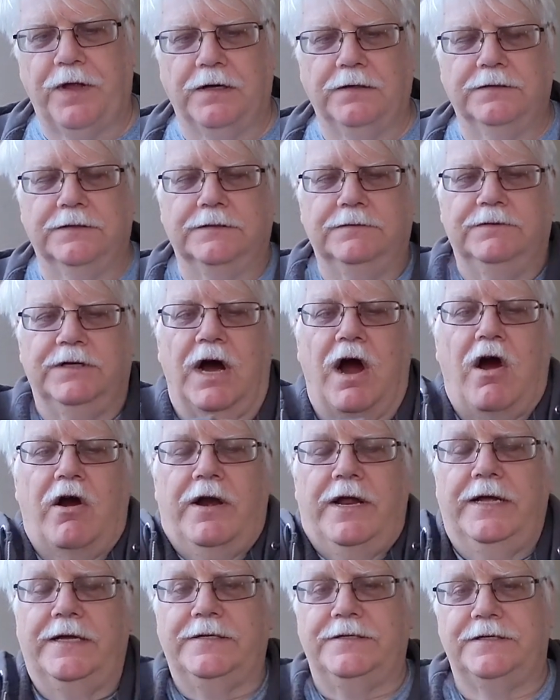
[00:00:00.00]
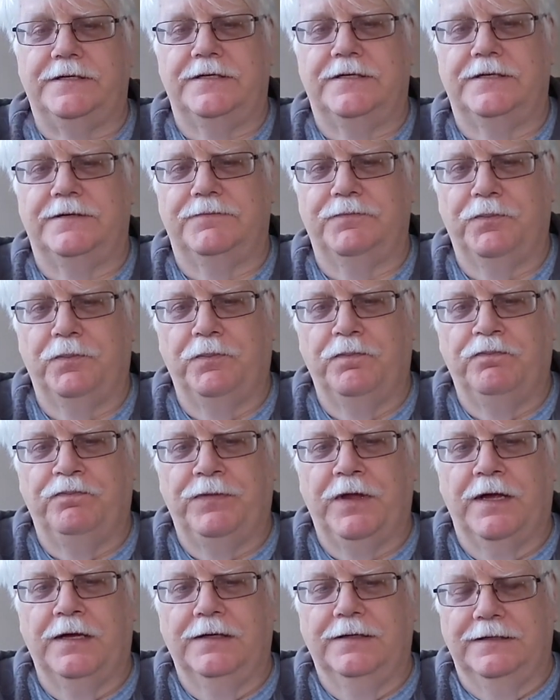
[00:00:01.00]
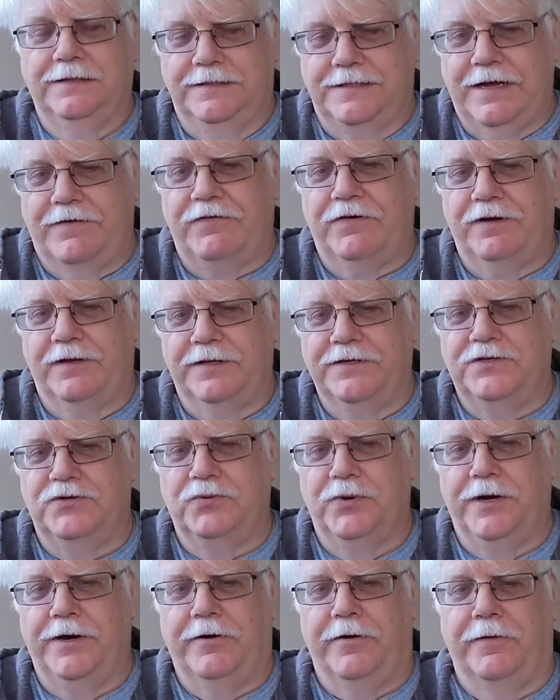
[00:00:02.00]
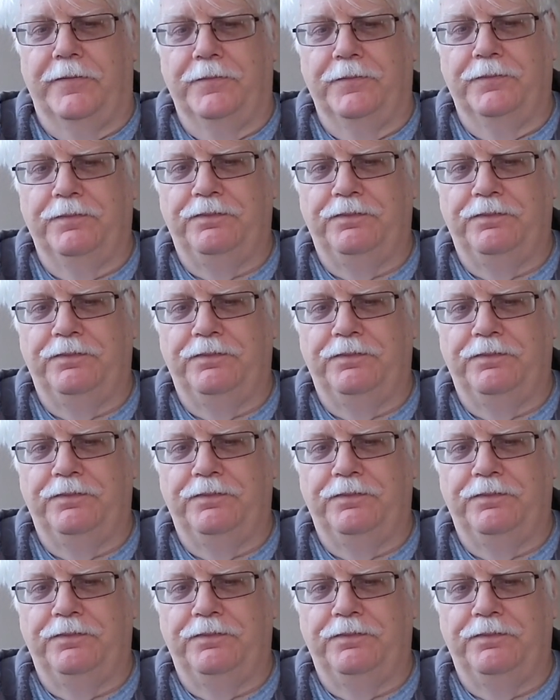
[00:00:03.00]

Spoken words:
The Hardy is definitely sweeter,